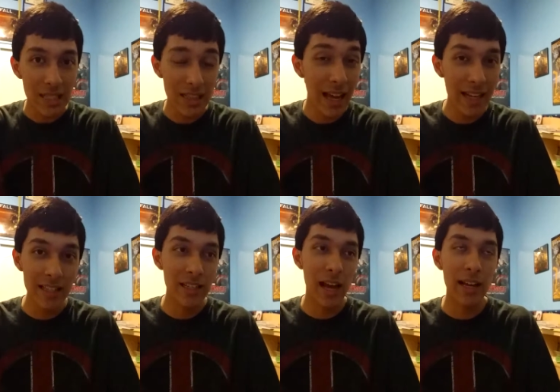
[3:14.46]
that
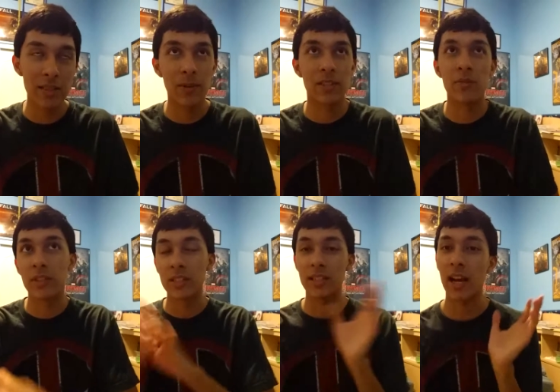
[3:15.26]
aspect of
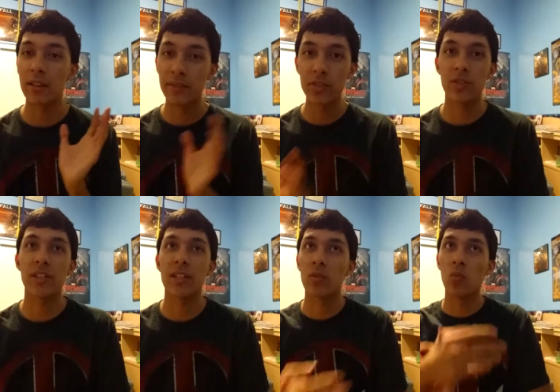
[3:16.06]
it is kind of
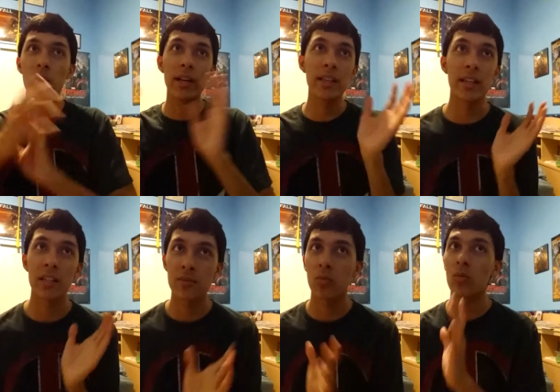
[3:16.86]
interesting, the way they
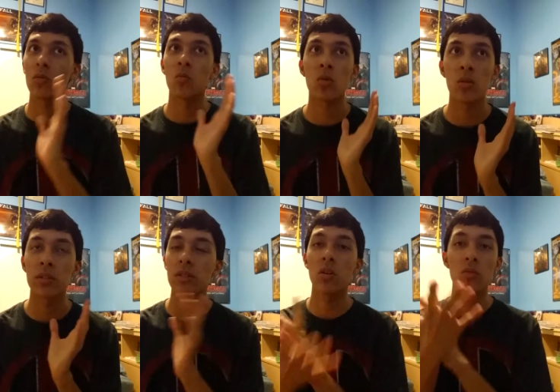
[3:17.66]
explore the
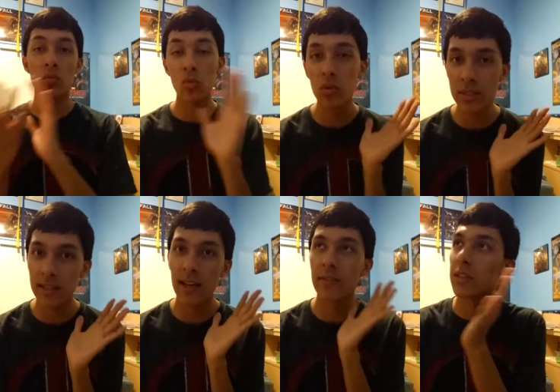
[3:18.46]
world and all the rules
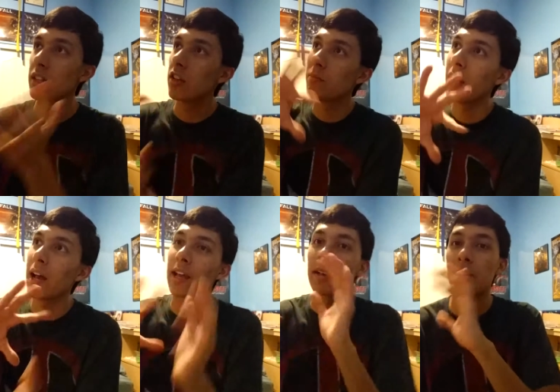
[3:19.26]
that they have to live by.